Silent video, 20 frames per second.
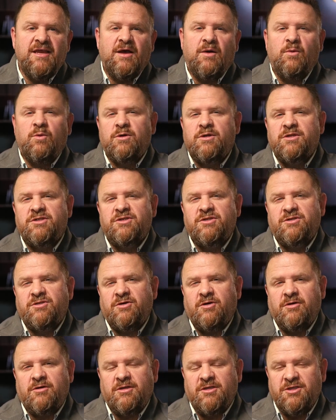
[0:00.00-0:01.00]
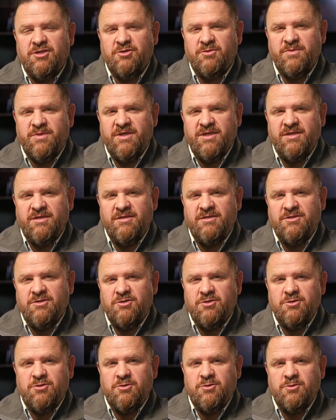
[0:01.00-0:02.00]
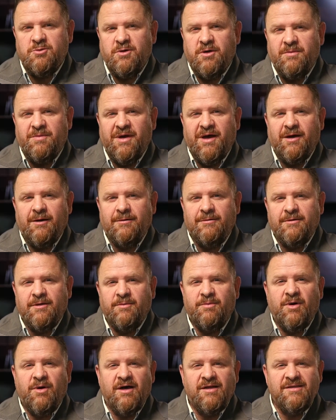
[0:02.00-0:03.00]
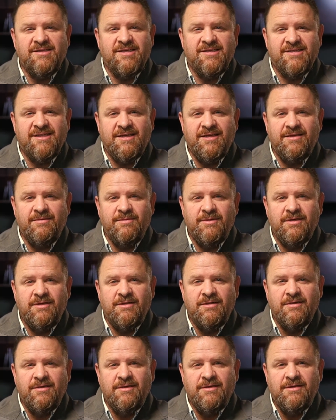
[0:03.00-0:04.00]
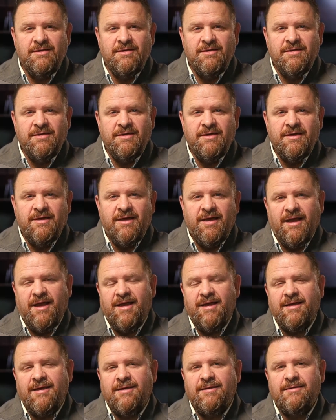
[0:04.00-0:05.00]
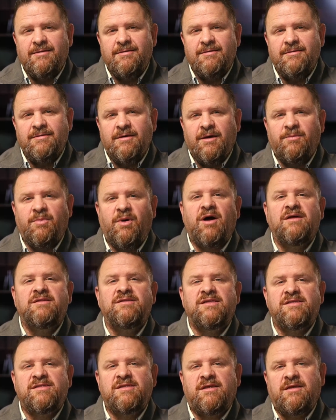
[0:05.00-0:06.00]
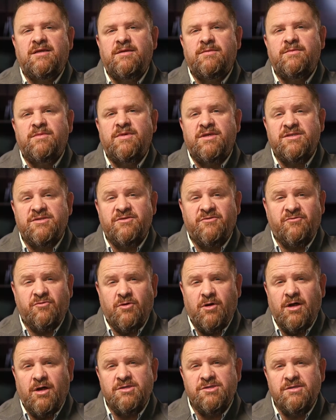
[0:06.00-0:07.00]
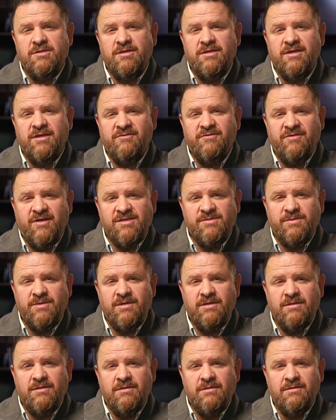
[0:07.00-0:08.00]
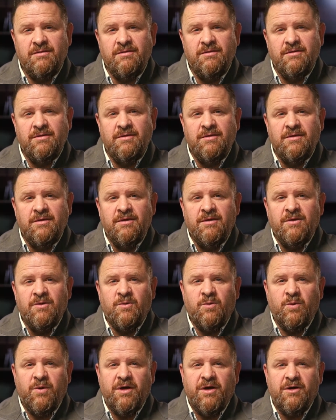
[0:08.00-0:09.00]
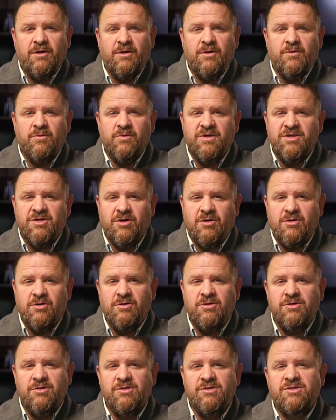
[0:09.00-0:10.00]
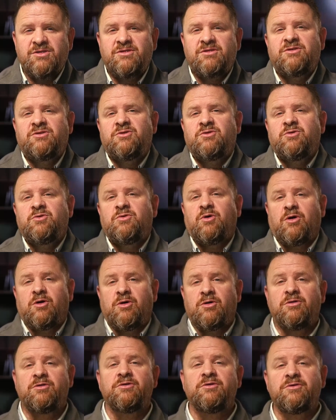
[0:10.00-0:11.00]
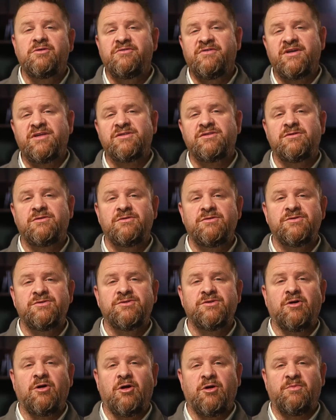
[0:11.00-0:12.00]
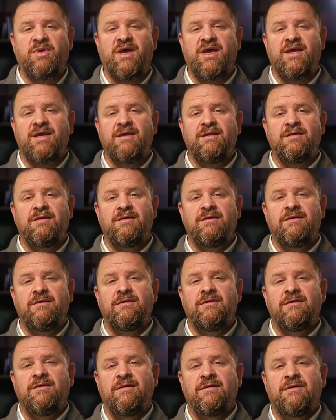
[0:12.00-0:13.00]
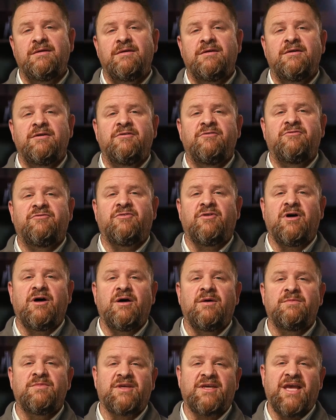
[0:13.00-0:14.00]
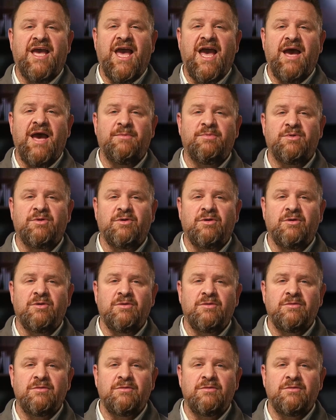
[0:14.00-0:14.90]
wanted to talk a little bit to you about a Ponzi scheme. And a Ponzi scheme is a fraudulent investment where returns to earlier investors are paid from the capital